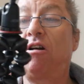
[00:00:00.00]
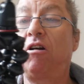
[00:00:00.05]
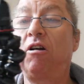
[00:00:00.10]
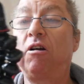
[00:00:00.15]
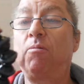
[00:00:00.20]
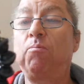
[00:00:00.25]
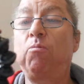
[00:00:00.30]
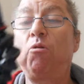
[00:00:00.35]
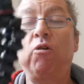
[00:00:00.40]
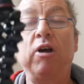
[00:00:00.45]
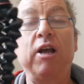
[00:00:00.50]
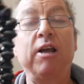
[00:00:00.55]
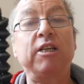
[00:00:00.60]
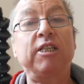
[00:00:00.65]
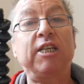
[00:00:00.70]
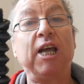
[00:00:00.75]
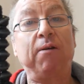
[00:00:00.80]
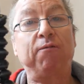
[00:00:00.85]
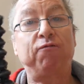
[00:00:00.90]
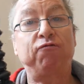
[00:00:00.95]
a more
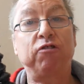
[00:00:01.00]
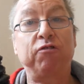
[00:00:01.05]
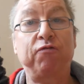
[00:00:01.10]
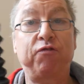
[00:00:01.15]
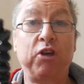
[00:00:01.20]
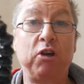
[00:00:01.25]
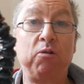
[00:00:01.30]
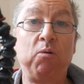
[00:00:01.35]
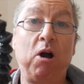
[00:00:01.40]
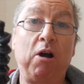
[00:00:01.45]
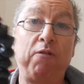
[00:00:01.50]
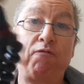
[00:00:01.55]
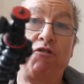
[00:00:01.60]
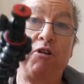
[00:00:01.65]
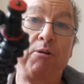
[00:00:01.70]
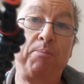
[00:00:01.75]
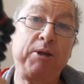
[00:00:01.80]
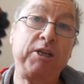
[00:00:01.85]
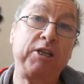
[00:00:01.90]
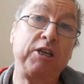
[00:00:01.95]
in-depth review
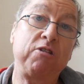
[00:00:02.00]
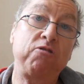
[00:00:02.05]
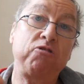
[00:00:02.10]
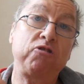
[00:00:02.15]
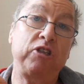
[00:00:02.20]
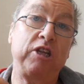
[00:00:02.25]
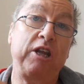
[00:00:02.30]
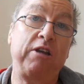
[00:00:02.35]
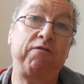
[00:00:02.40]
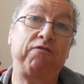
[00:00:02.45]
after I've been using